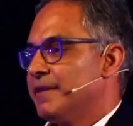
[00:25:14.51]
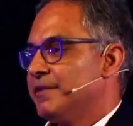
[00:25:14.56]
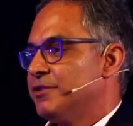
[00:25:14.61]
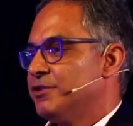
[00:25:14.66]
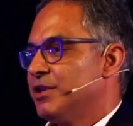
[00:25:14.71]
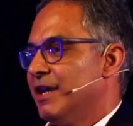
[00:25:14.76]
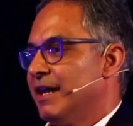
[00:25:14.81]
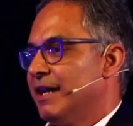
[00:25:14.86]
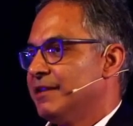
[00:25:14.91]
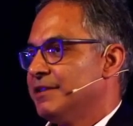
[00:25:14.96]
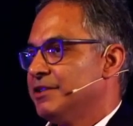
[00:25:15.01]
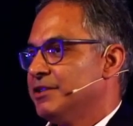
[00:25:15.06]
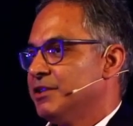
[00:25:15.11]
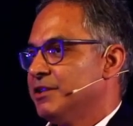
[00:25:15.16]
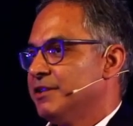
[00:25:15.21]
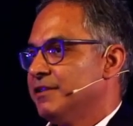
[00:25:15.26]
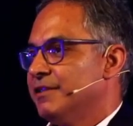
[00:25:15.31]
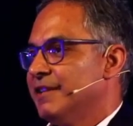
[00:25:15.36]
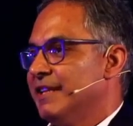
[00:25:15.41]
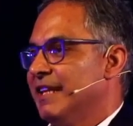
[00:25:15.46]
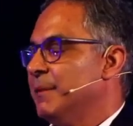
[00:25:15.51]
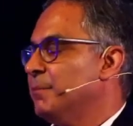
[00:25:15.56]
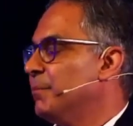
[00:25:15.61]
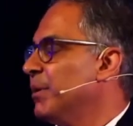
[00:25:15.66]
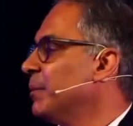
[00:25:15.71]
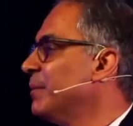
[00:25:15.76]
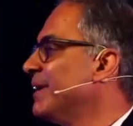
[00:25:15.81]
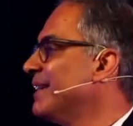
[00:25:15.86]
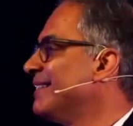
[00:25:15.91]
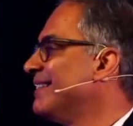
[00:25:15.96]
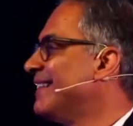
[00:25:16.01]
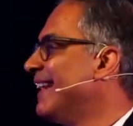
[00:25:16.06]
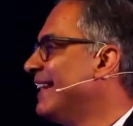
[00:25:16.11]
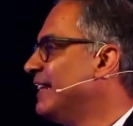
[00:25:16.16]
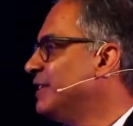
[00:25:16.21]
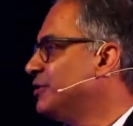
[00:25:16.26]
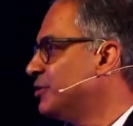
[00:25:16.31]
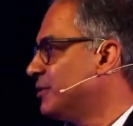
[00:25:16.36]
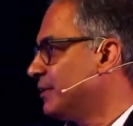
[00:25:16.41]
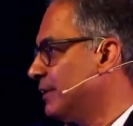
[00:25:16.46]
challenge is the
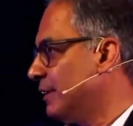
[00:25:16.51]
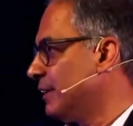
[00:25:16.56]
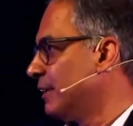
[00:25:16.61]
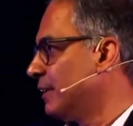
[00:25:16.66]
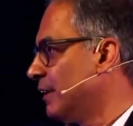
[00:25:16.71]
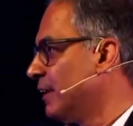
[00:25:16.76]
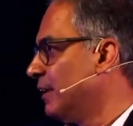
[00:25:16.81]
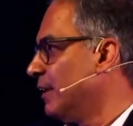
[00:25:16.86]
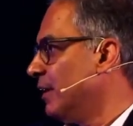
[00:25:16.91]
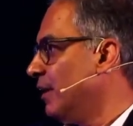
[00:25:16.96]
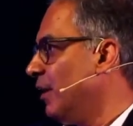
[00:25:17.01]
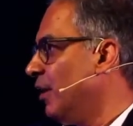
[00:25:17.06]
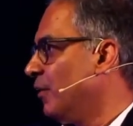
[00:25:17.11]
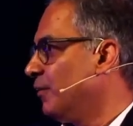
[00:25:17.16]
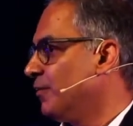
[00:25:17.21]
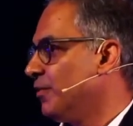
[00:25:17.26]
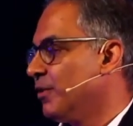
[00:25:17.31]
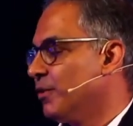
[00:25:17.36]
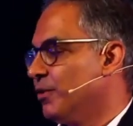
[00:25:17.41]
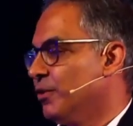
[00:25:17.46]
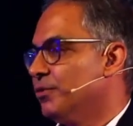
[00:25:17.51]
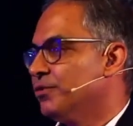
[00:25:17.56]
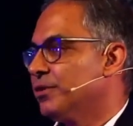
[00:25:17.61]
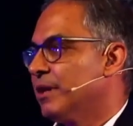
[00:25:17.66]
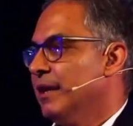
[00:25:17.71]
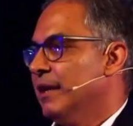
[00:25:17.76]
implementation of those.